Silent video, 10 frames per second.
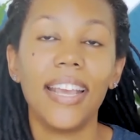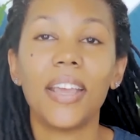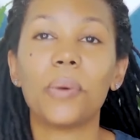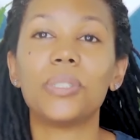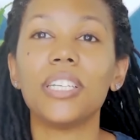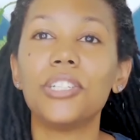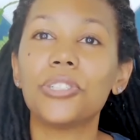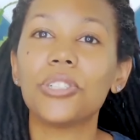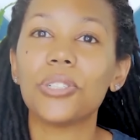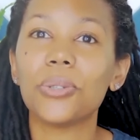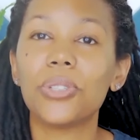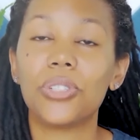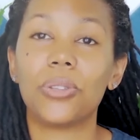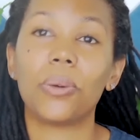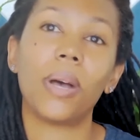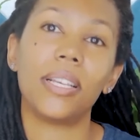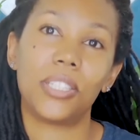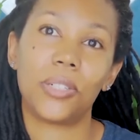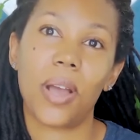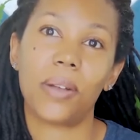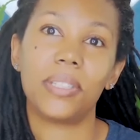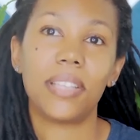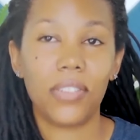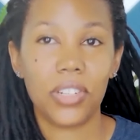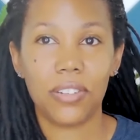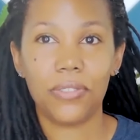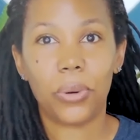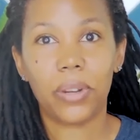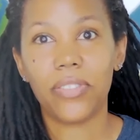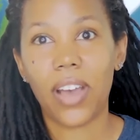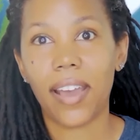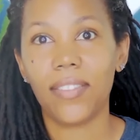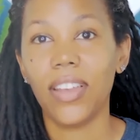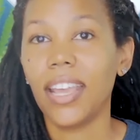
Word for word: It was introduced to the West around 1745.